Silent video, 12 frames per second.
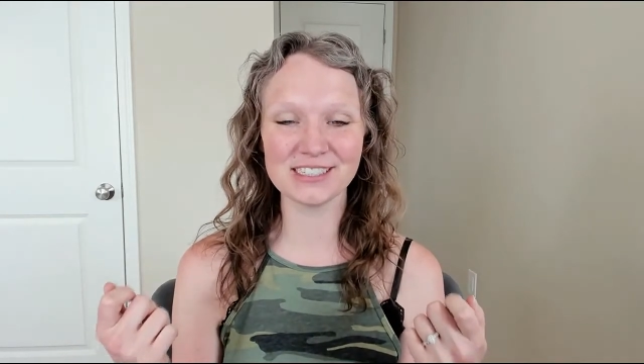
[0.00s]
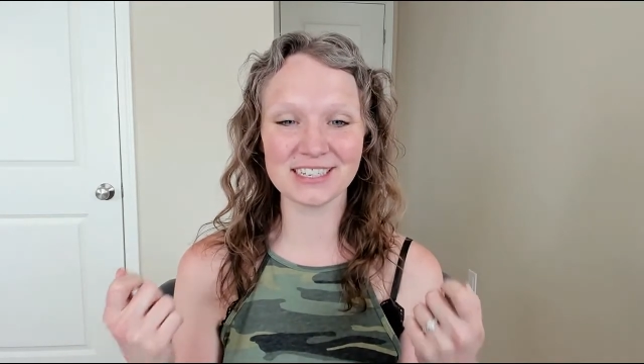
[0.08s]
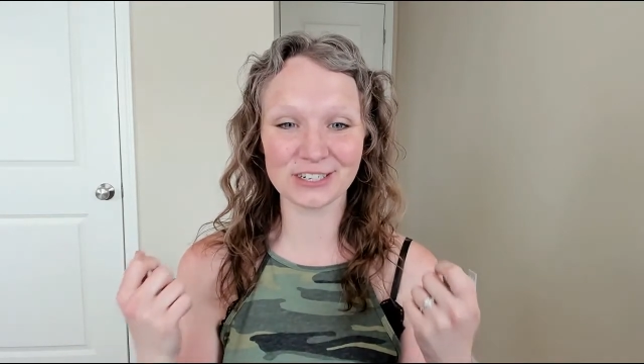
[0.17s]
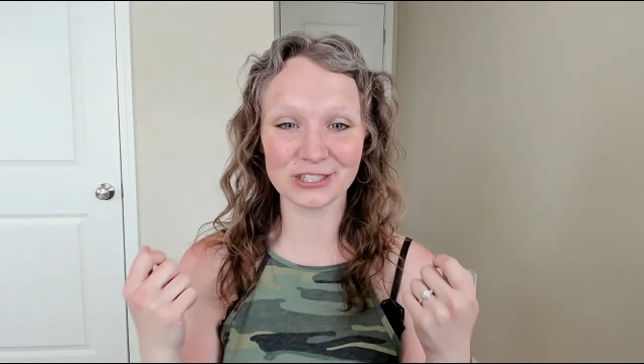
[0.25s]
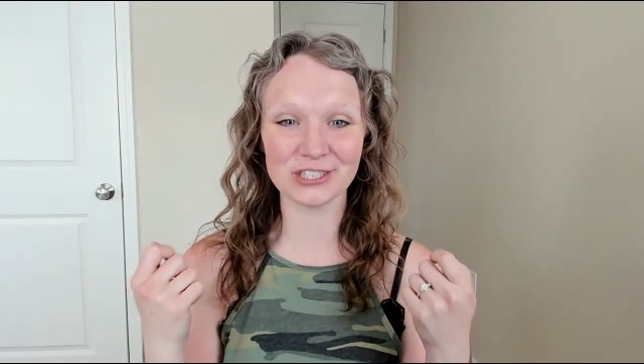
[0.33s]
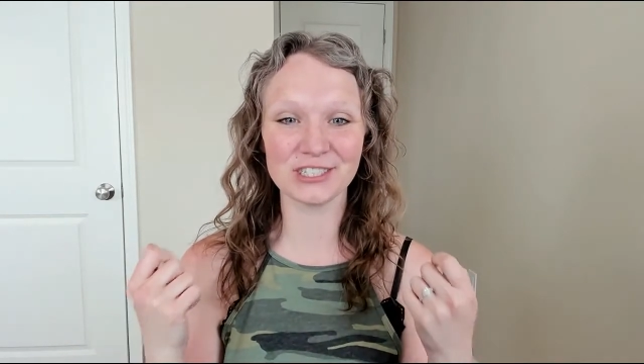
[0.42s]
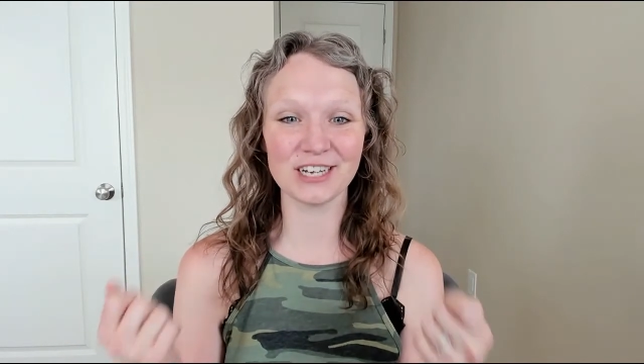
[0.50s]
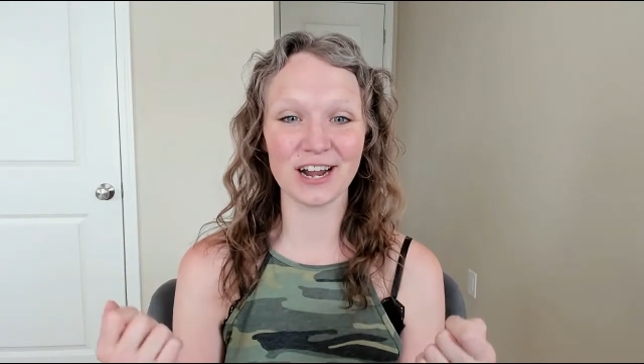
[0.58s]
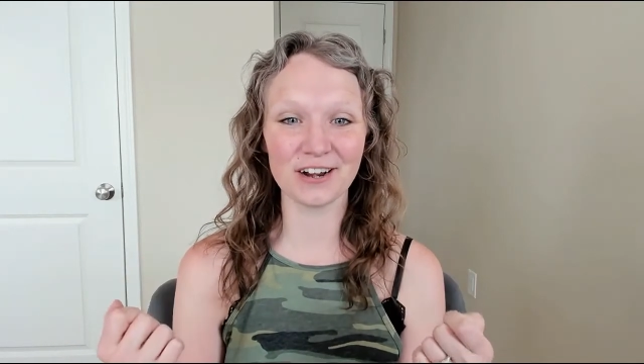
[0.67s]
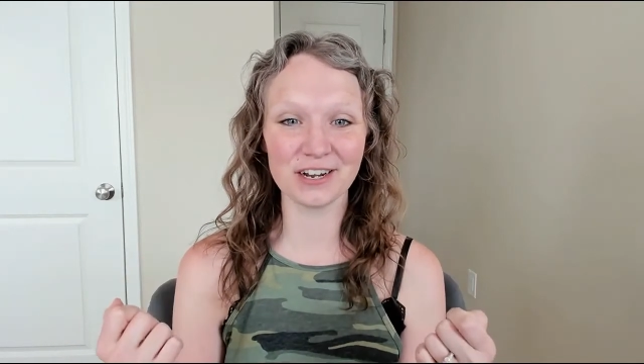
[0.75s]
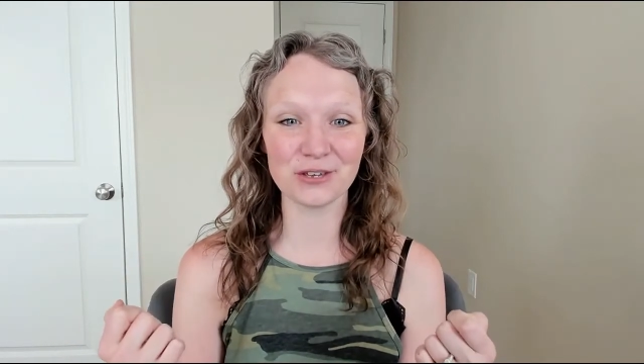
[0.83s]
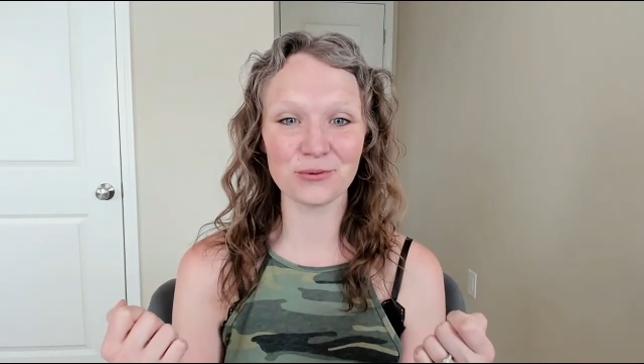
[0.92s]
that are
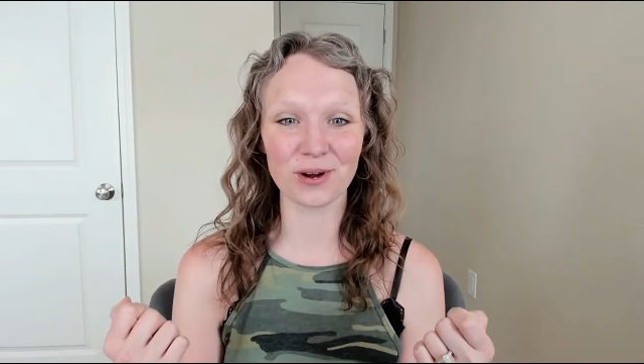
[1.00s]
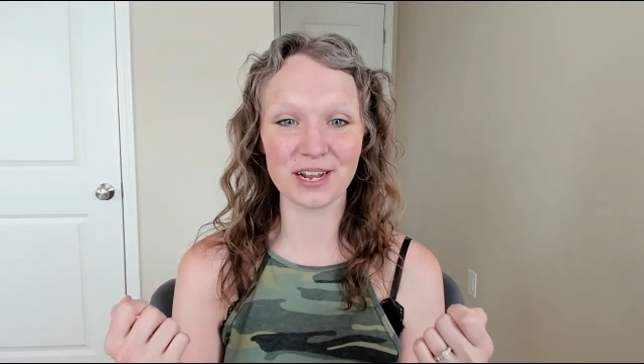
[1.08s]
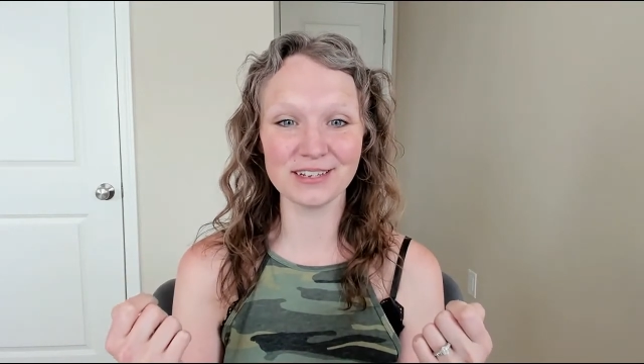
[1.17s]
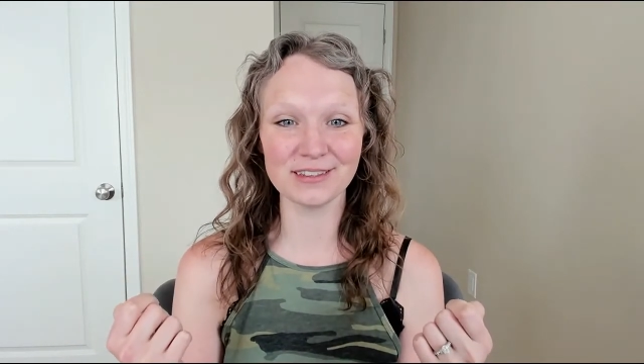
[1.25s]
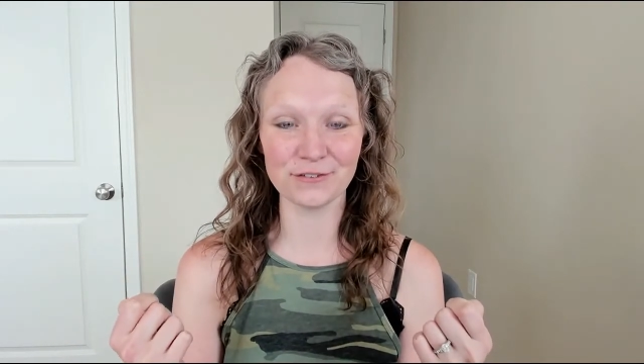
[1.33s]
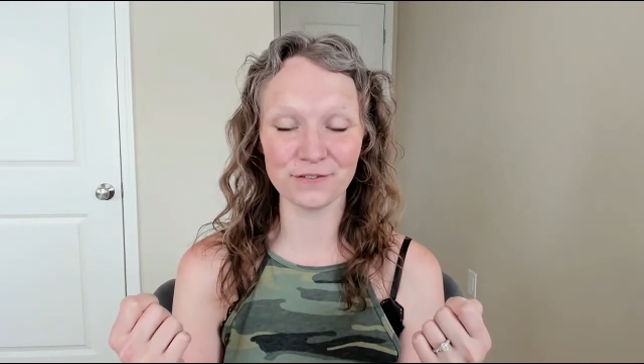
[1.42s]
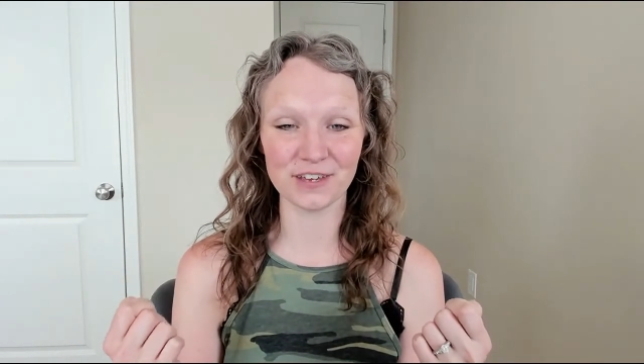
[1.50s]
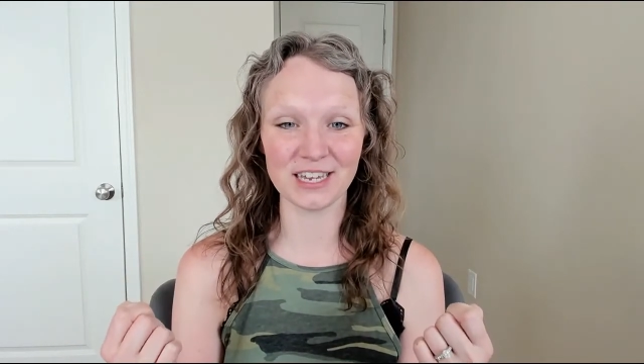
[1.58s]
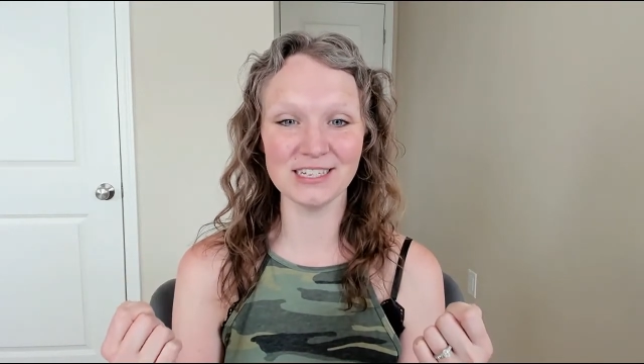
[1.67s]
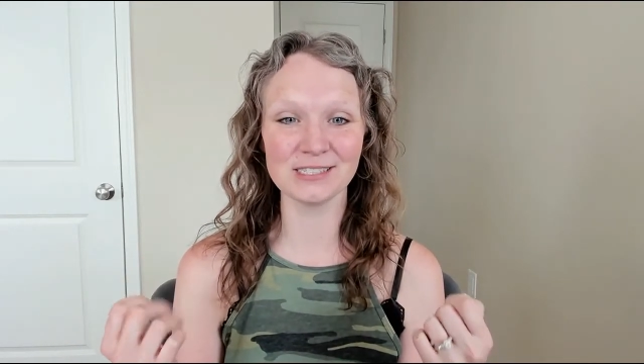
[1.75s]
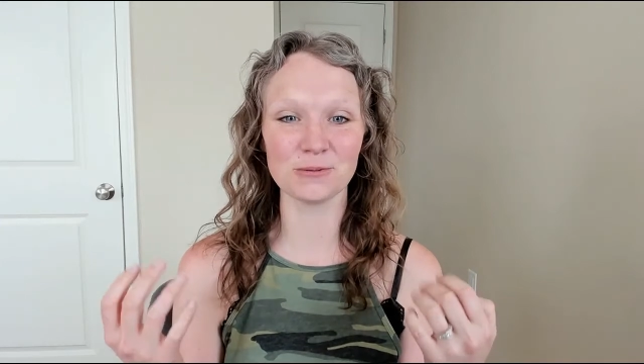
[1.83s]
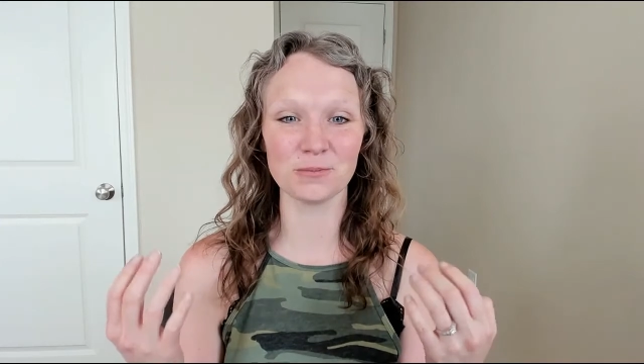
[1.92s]
staring you right in the face,